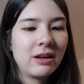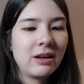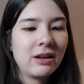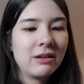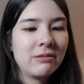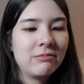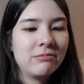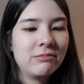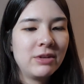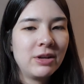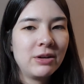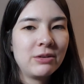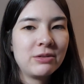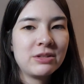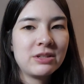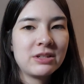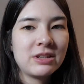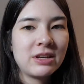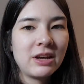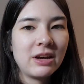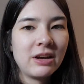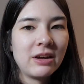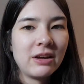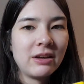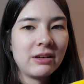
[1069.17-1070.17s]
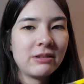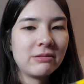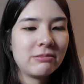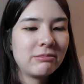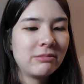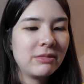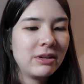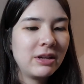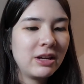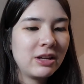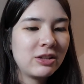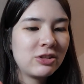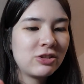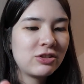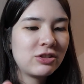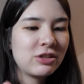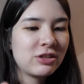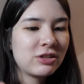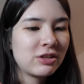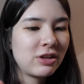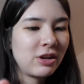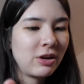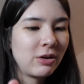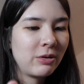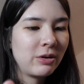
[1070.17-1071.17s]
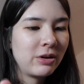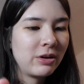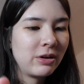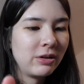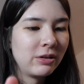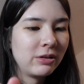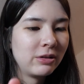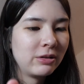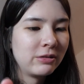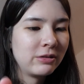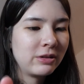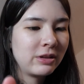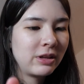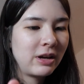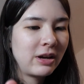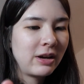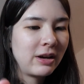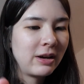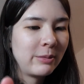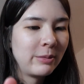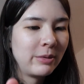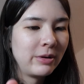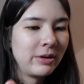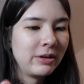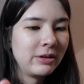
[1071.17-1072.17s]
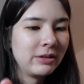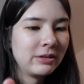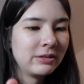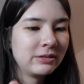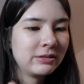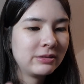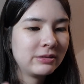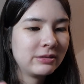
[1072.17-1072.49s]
no skill. It's just going all over the eyeball.